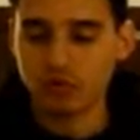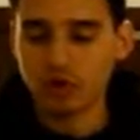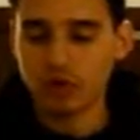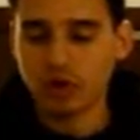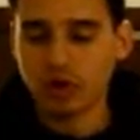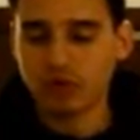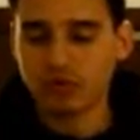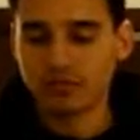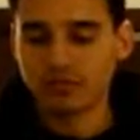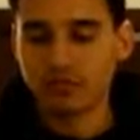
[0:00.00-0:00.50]

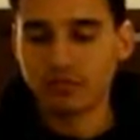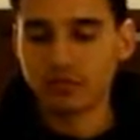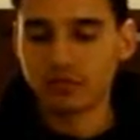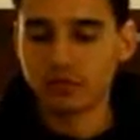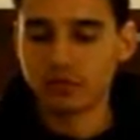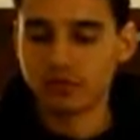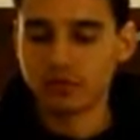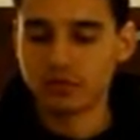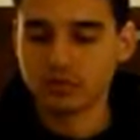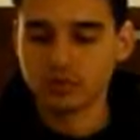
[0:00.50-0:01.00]
water
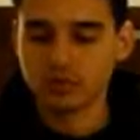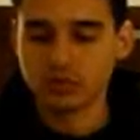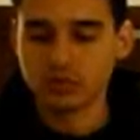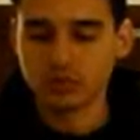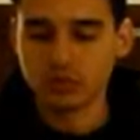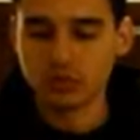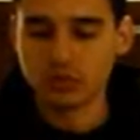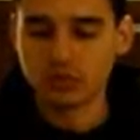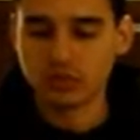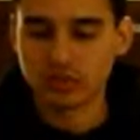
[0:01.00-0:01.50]
vapor,
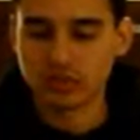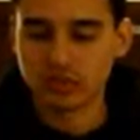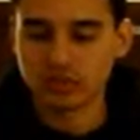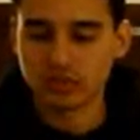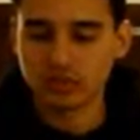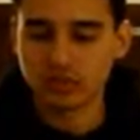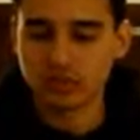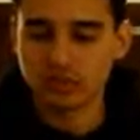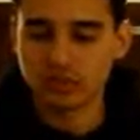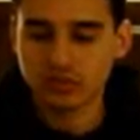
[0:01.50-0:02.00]
which
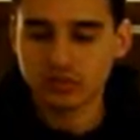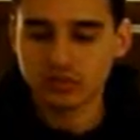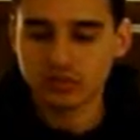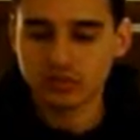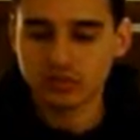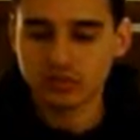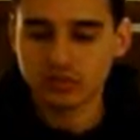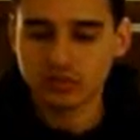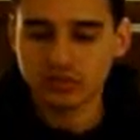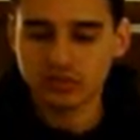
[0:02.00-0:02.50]
is
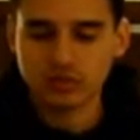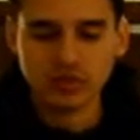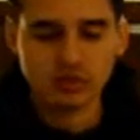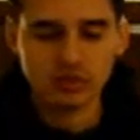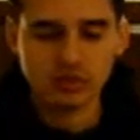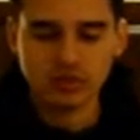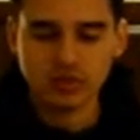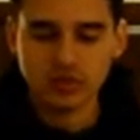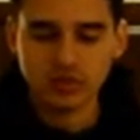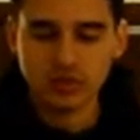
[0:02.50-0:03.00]

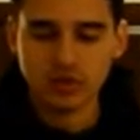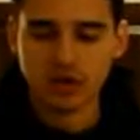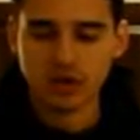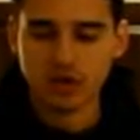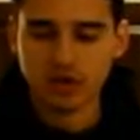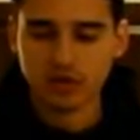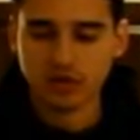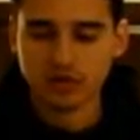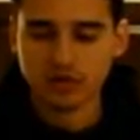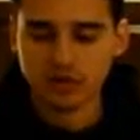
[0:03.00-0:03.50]
not
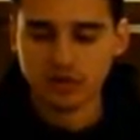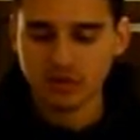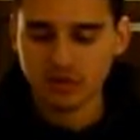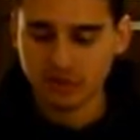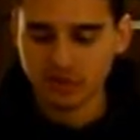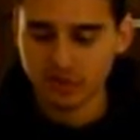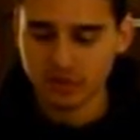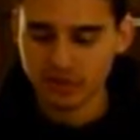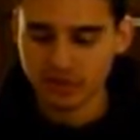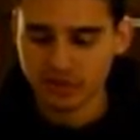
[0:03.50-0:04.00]
hot,
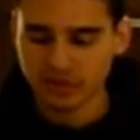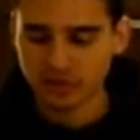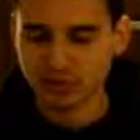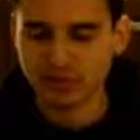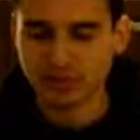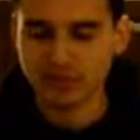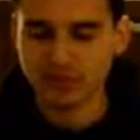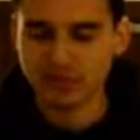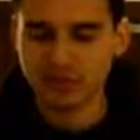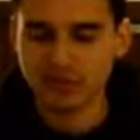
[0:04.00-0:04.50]
but it
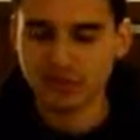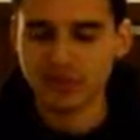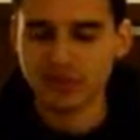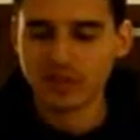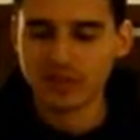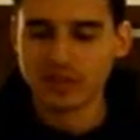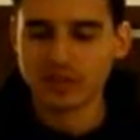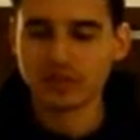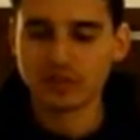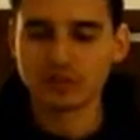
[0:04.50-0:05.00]
does
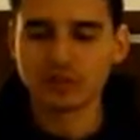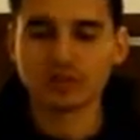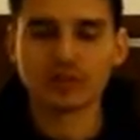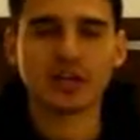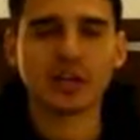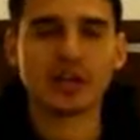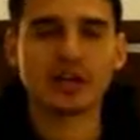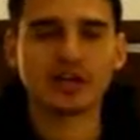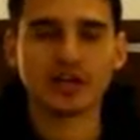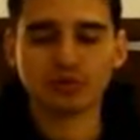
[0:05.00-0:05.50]
look
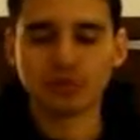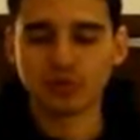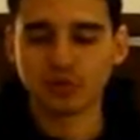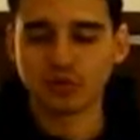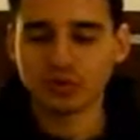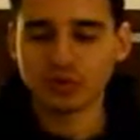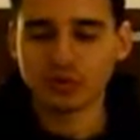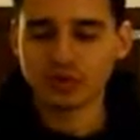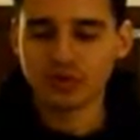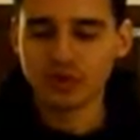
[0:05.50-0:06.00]
kind of
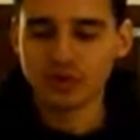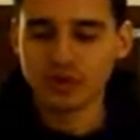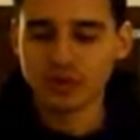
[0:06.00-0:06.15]
cool.